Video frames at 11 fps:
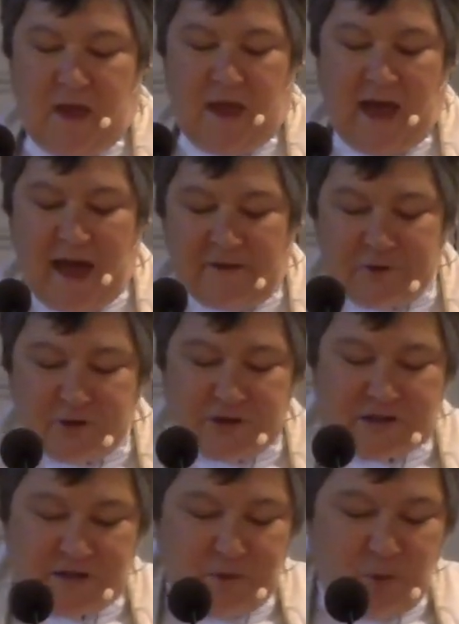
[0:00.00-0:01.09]
After the
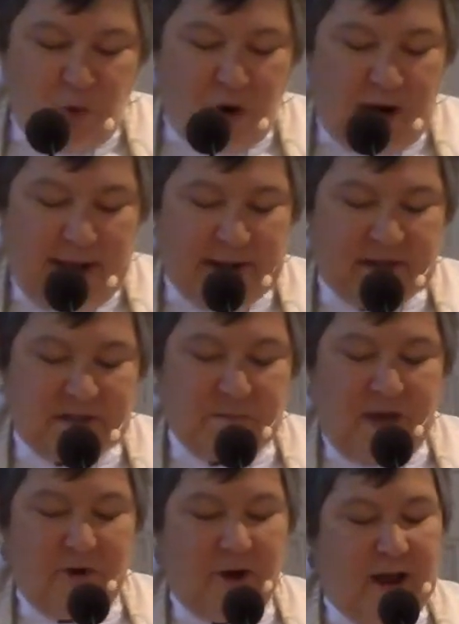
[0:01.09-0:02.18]
Civil War, Anna's
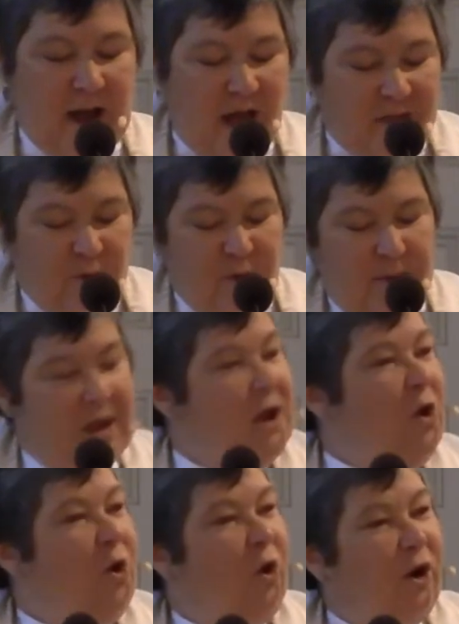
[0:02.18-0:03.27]
mother and other women
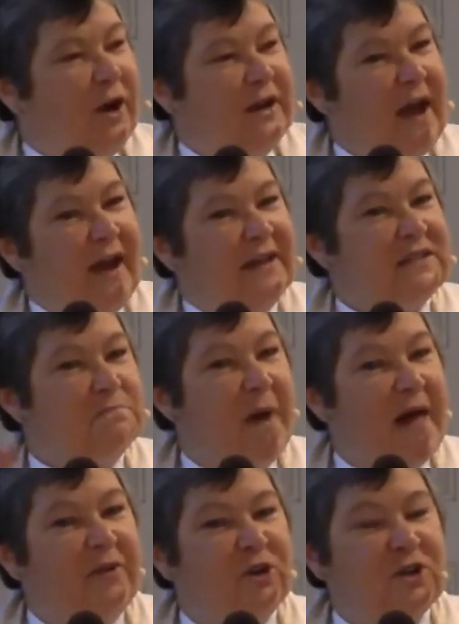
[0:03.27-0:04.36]
organized
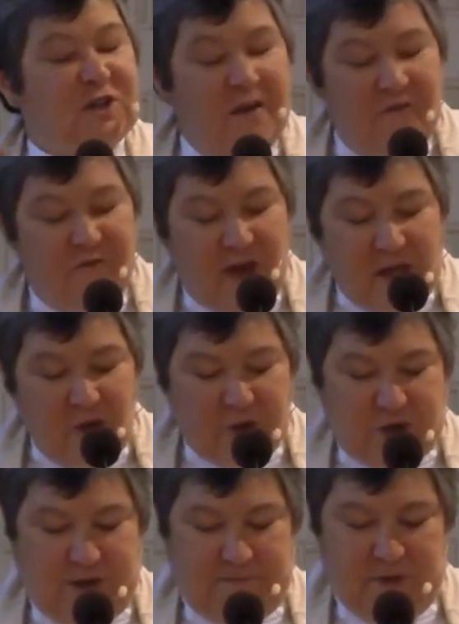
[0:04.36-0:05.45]
Mother's
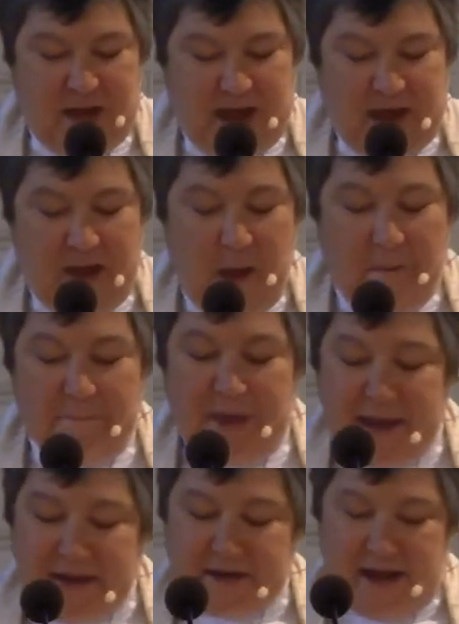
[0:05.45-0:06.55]
Fellowship Day
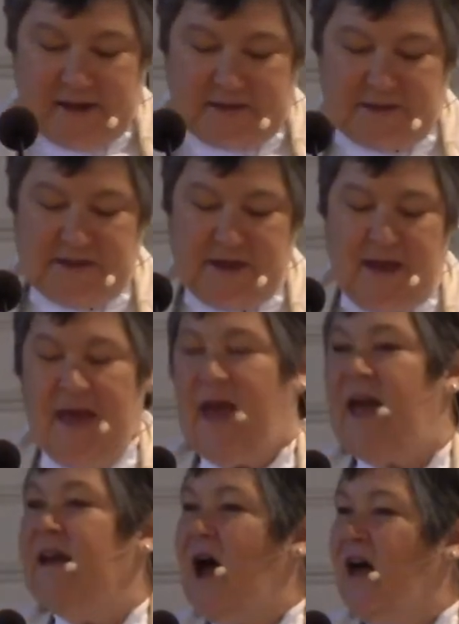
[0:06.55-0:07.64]
picnics
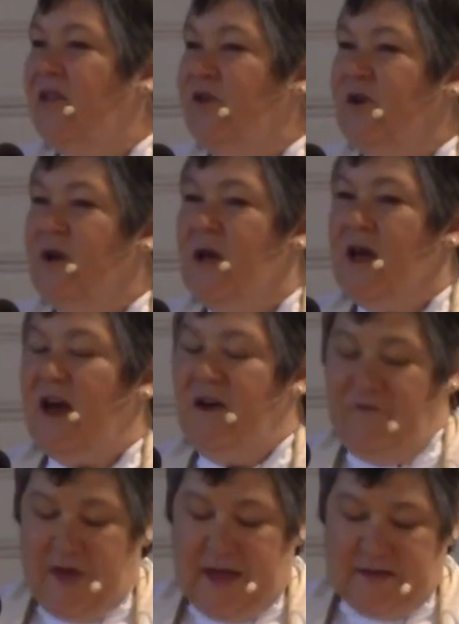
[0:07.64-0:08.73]
and other
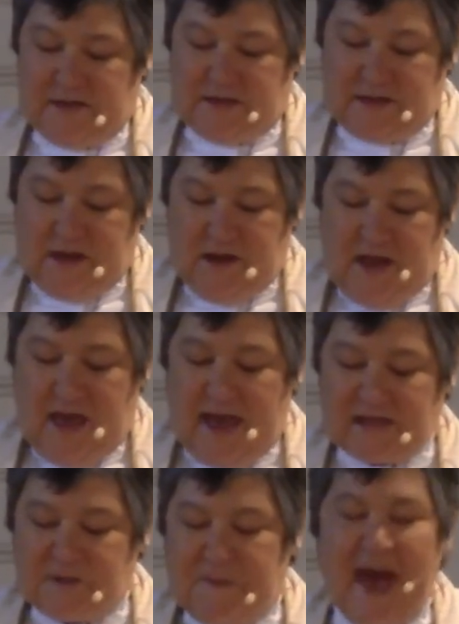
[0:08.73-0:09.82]
events
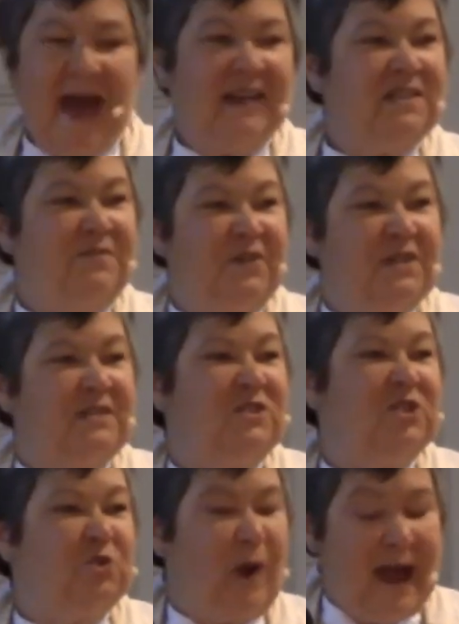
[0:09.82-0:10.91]
as
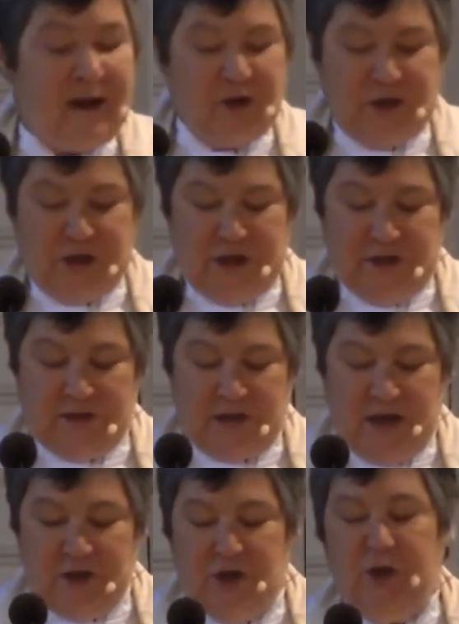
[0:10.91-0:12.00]
pacifist strategies
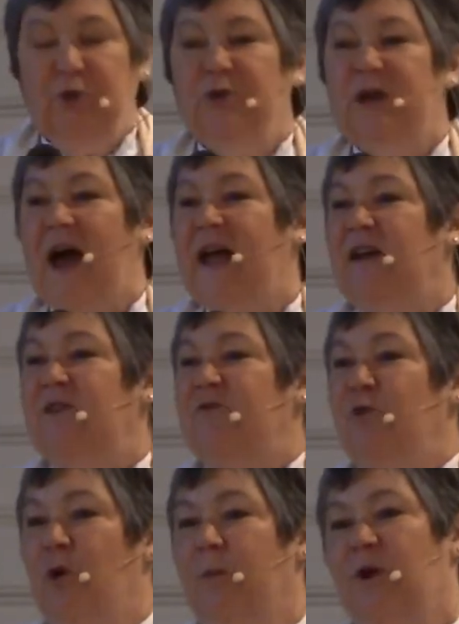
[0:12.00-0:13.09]
to unite
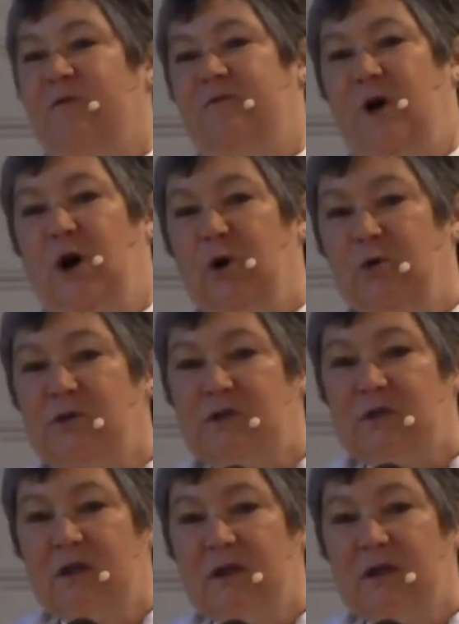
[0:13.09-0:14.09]
former foes.